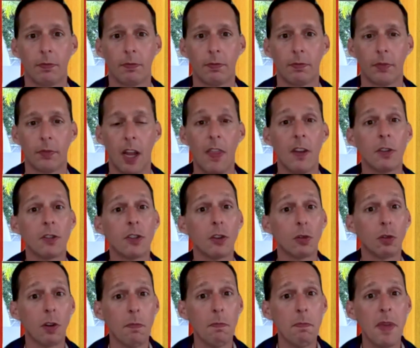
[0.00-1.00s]
And there's a
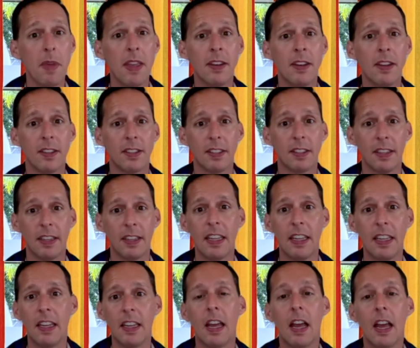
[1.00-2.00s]
tremendous
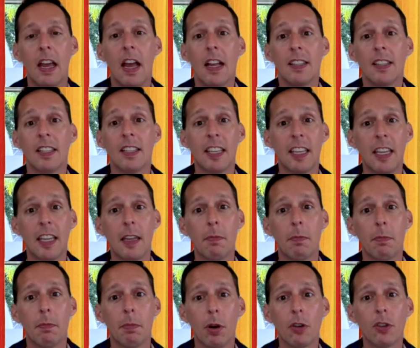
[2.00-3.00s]
need to
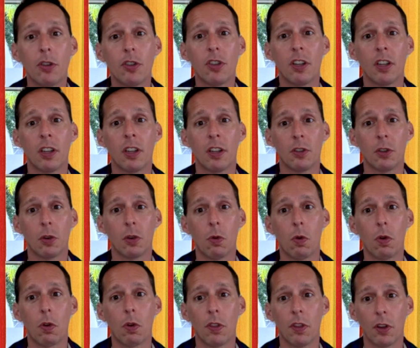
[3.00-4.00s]
keep pushing
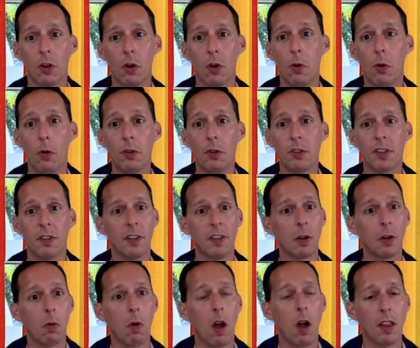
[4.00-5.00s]
toward the goals of
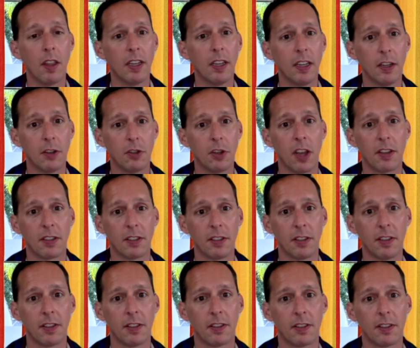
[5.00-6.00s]
equality and
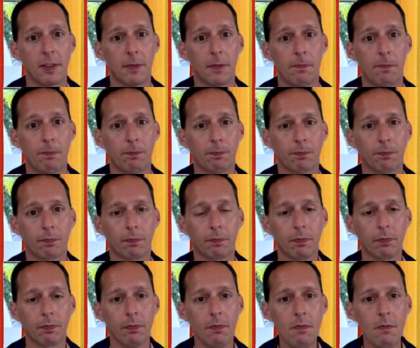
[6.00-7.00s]
justice.
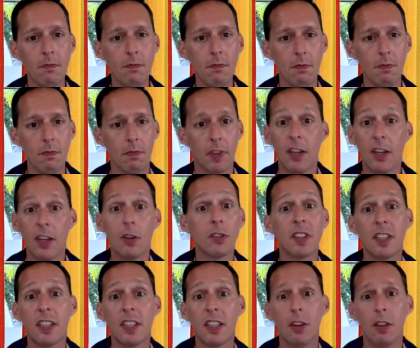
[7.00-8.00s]
Here's
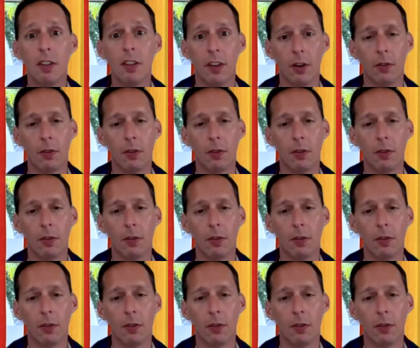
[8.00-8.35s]
the deal, though.